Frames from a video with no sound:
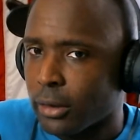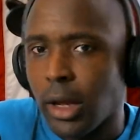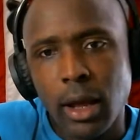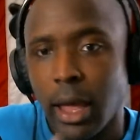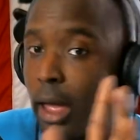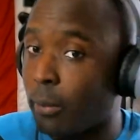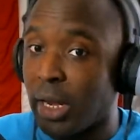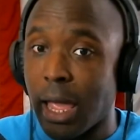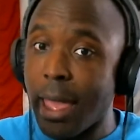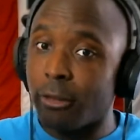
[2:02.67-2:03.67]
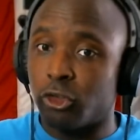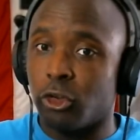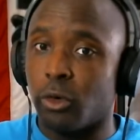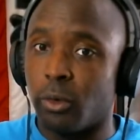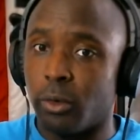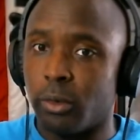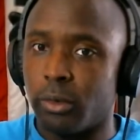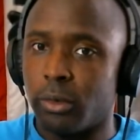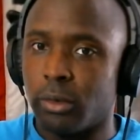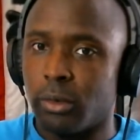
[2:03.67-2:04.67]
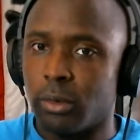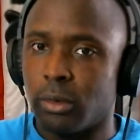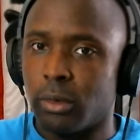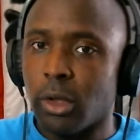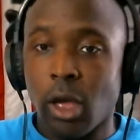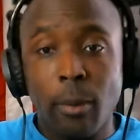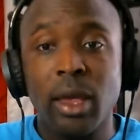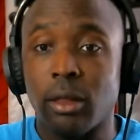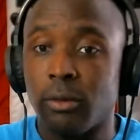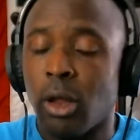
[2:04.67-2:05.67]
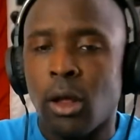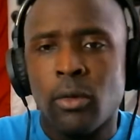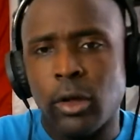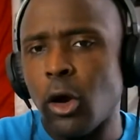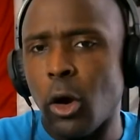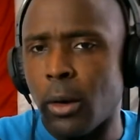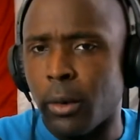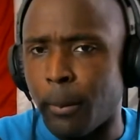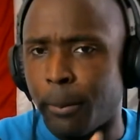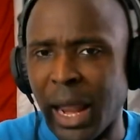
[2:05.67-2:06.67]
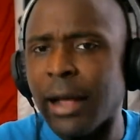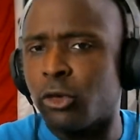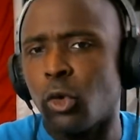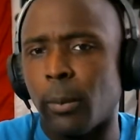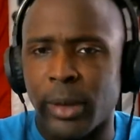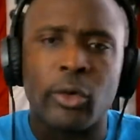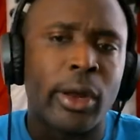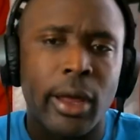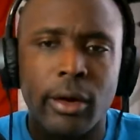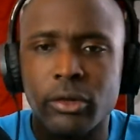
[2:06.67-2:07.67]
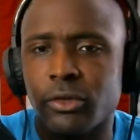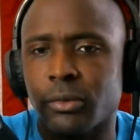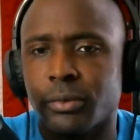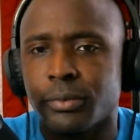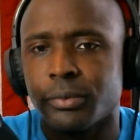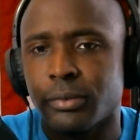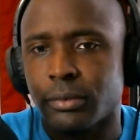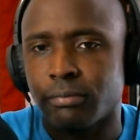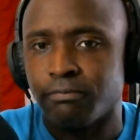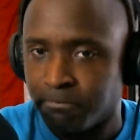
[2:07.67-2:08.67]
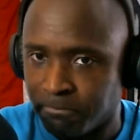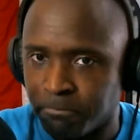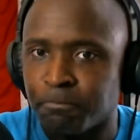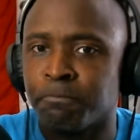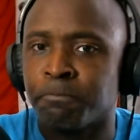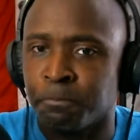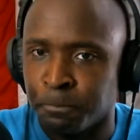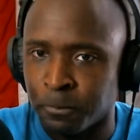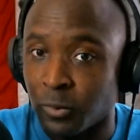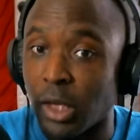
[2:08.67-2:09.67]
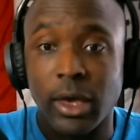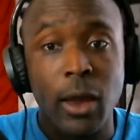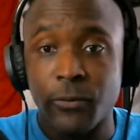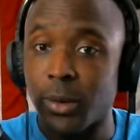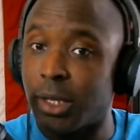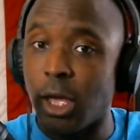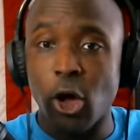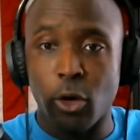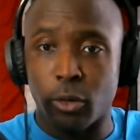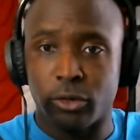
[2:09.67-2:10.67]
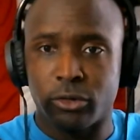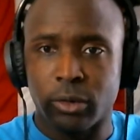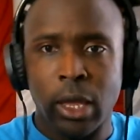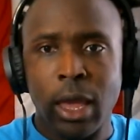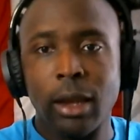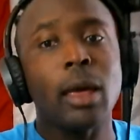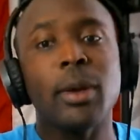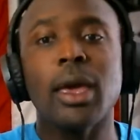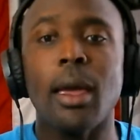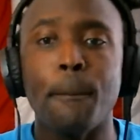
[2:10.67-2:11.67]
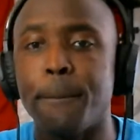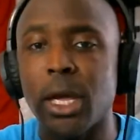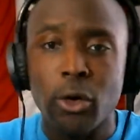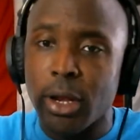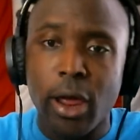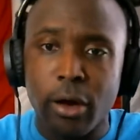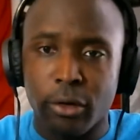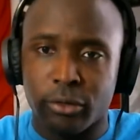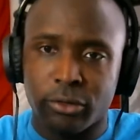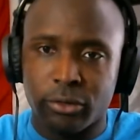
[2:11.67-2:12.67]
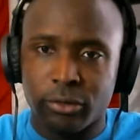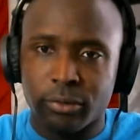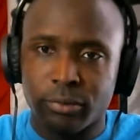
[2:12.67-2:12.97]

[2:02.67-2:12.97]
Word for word: Yeah, I mean, it has to. I mean, there are blacks who are billionaires. Mm-hmm. They came from the ghettos and they became billionaires.